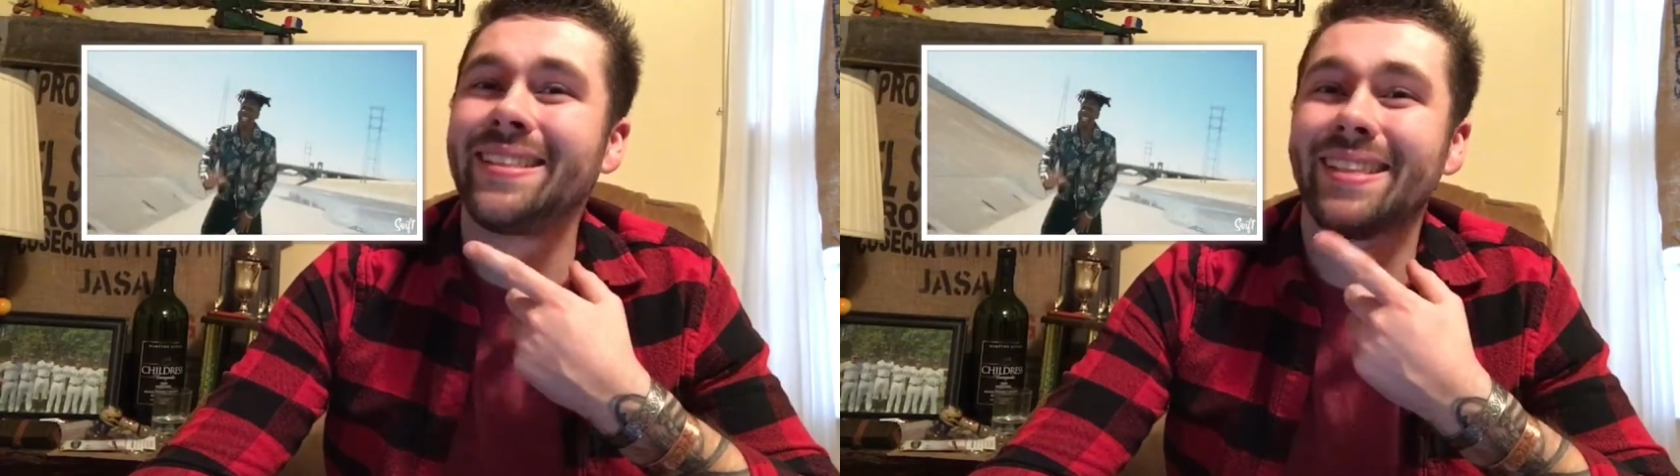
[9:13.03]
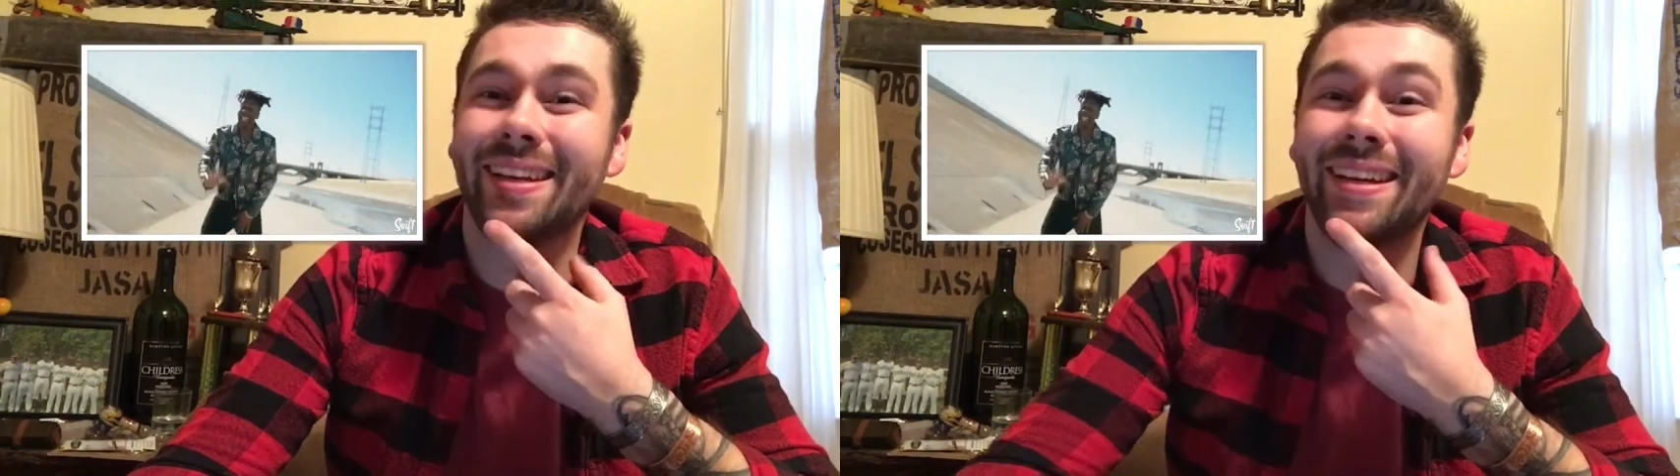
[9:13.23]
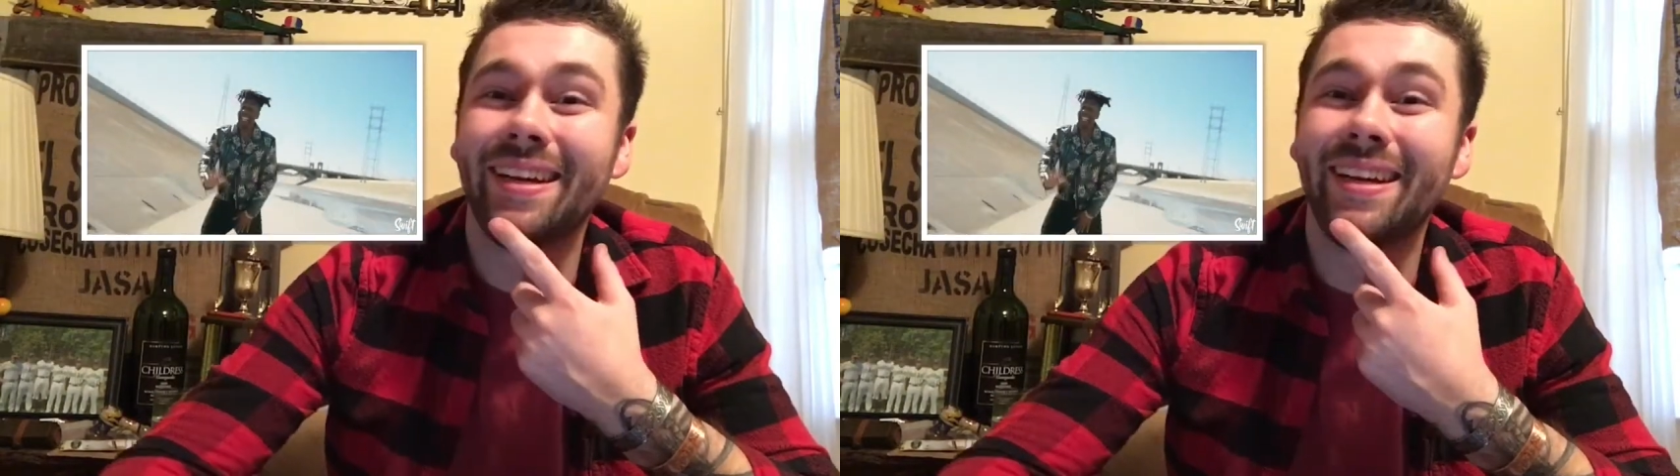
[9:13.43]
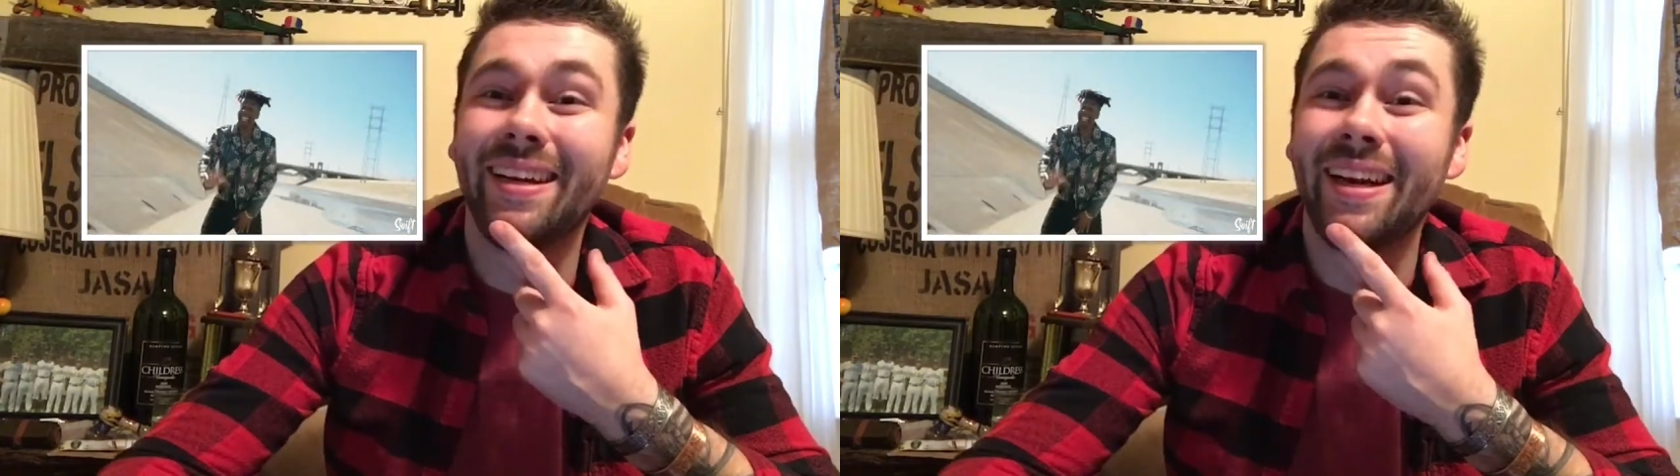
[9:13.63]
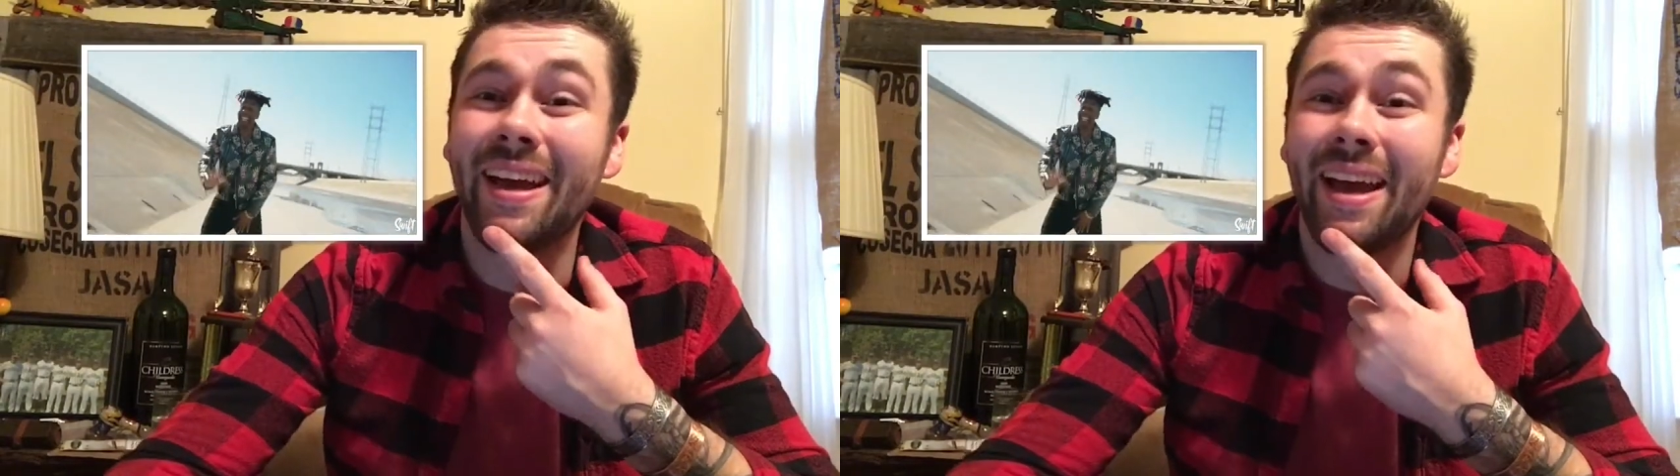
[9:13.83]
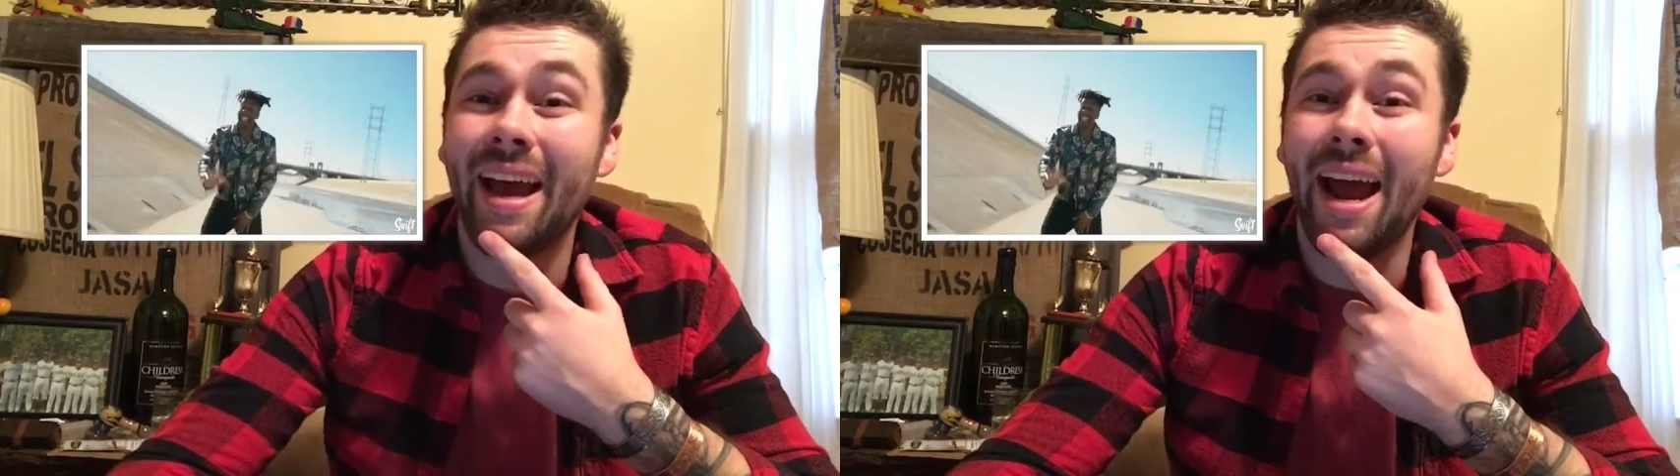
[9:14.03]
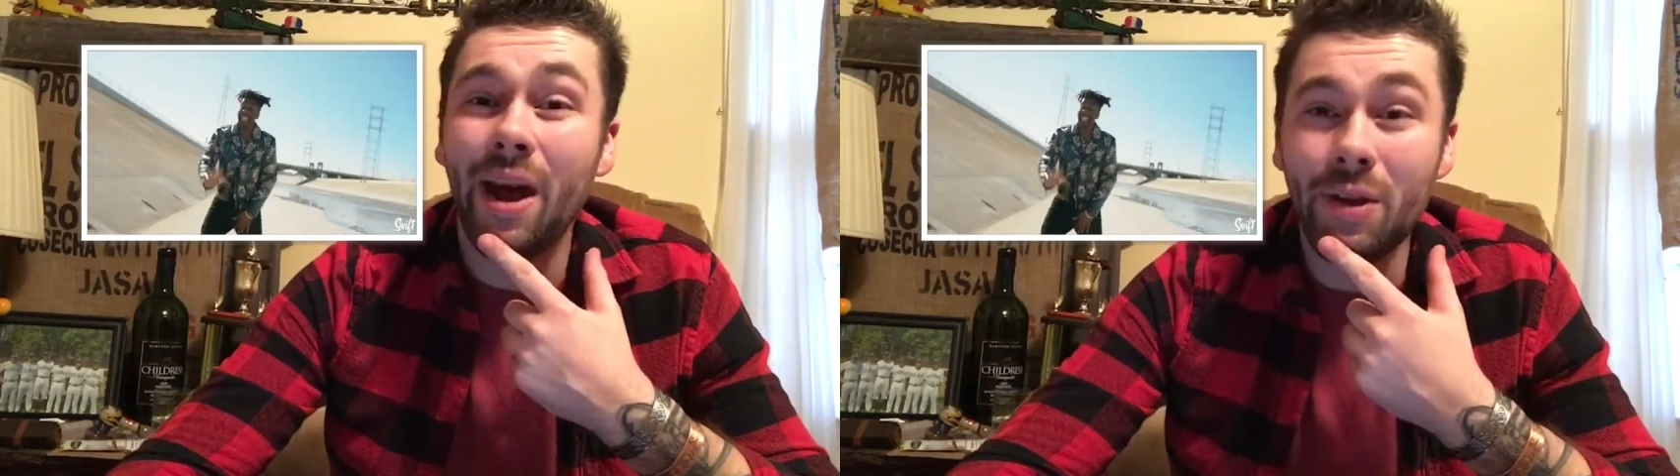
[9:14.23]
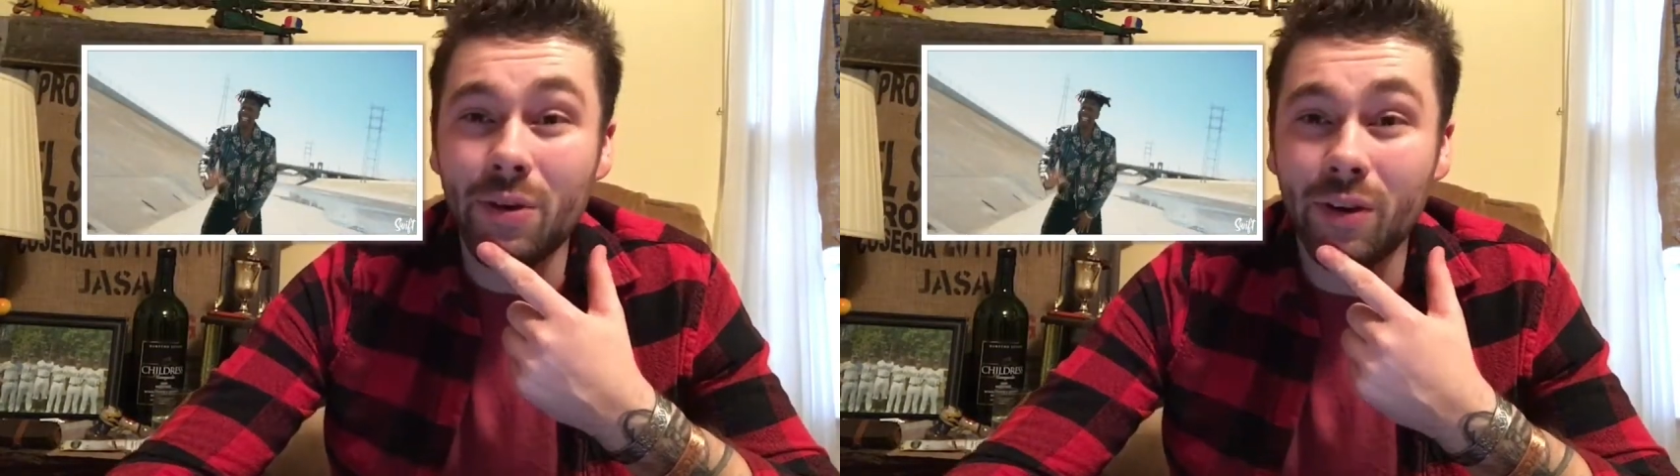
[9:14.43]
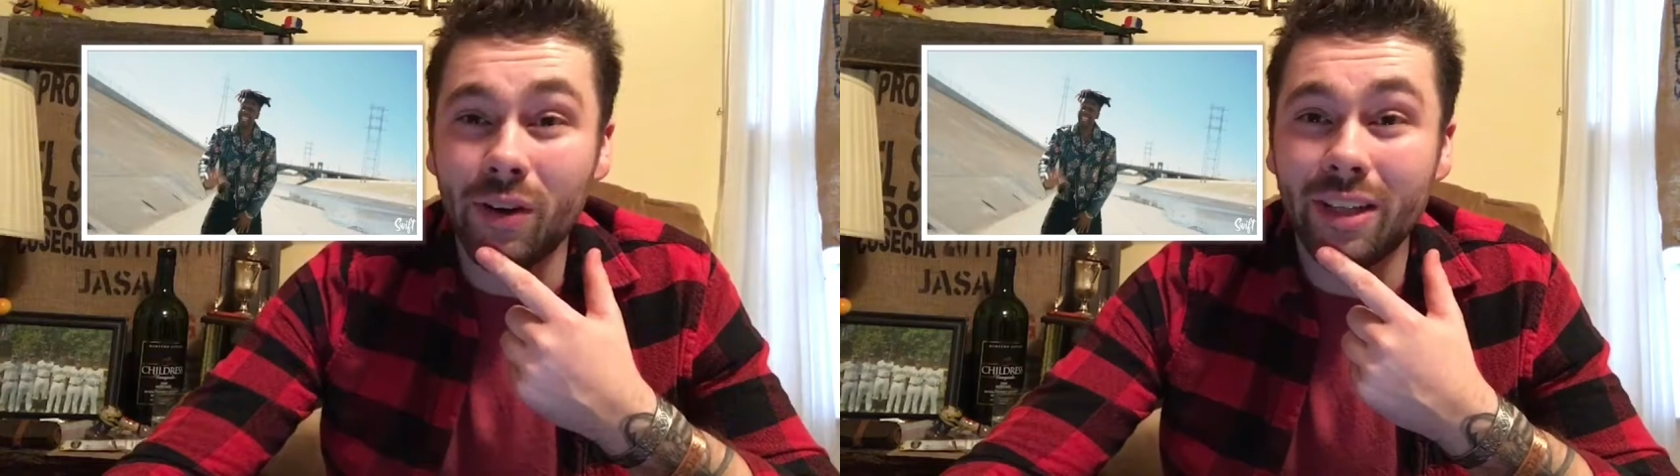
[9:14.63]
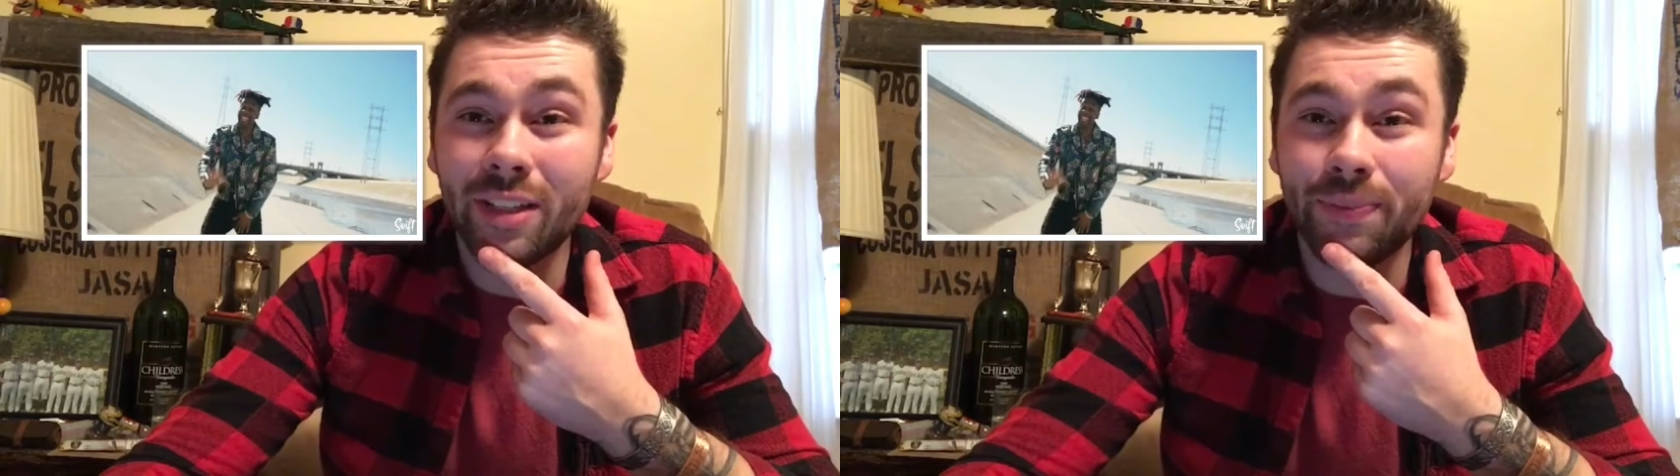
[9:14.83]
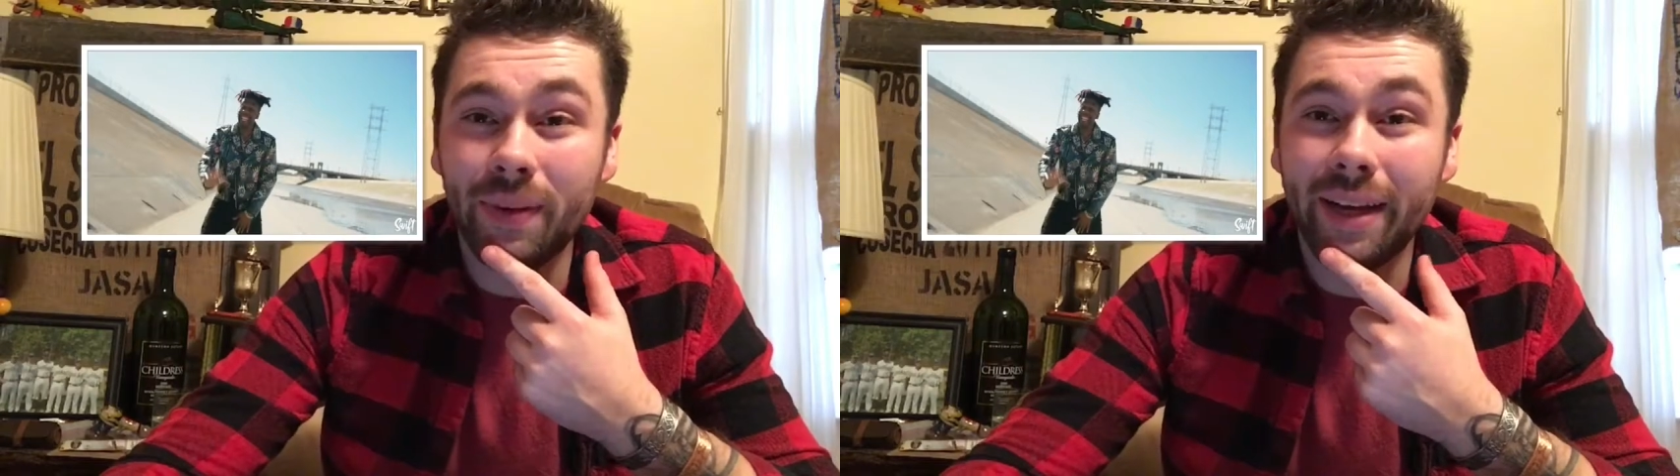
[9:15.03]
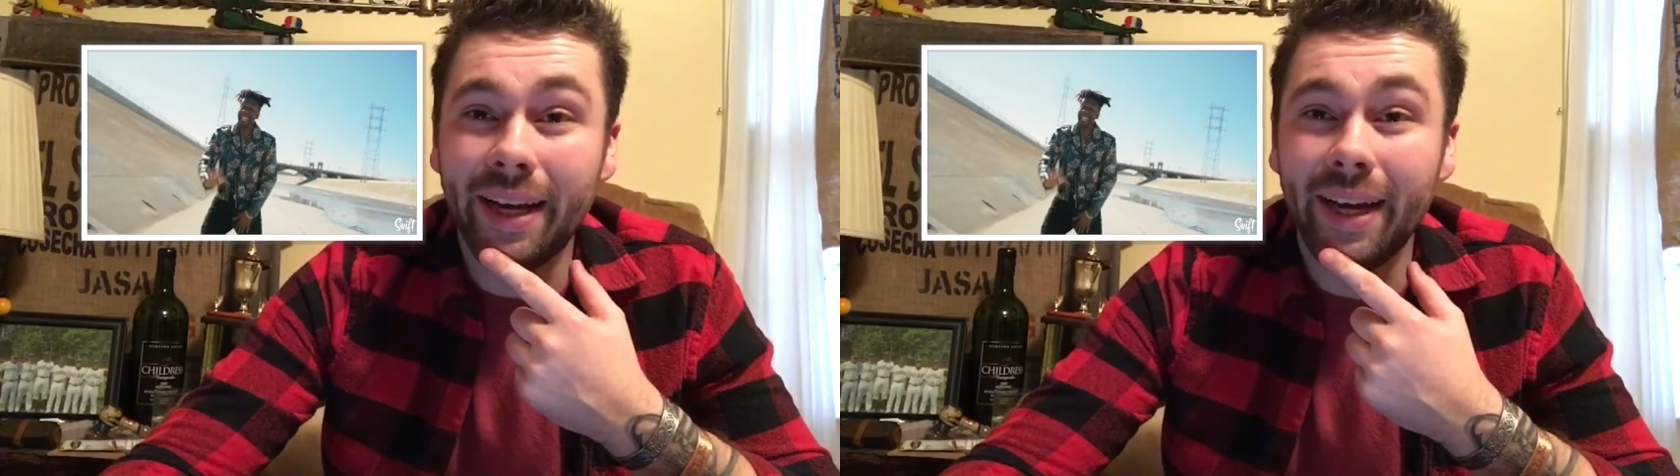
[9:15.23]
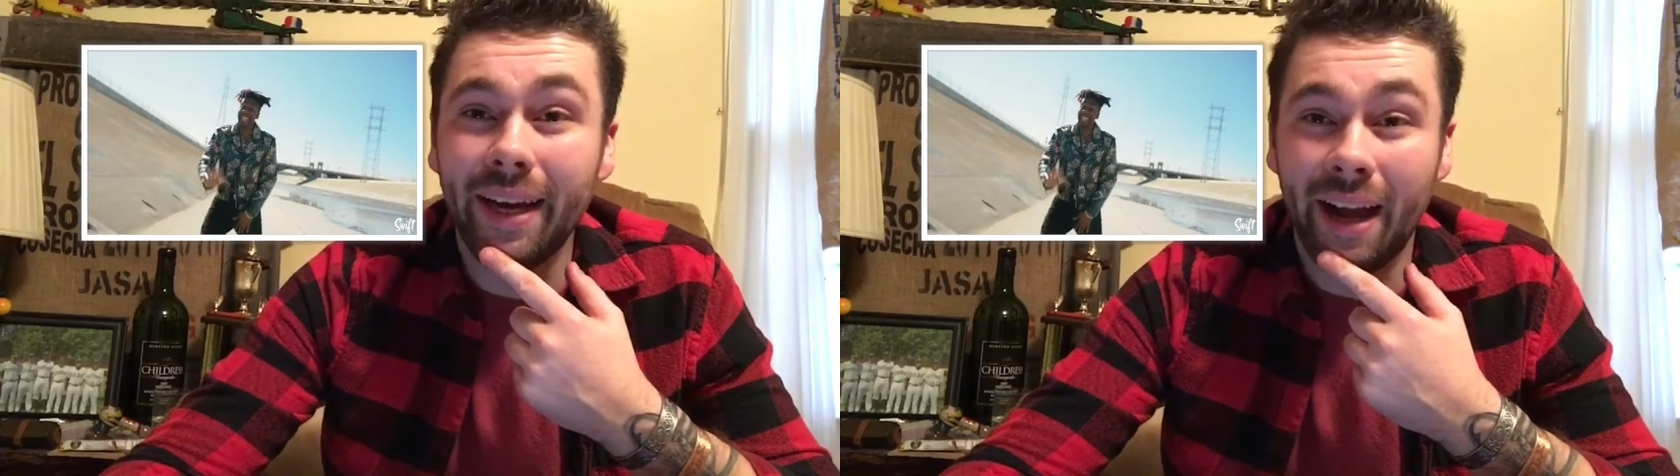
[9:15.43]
said, how you gonna explain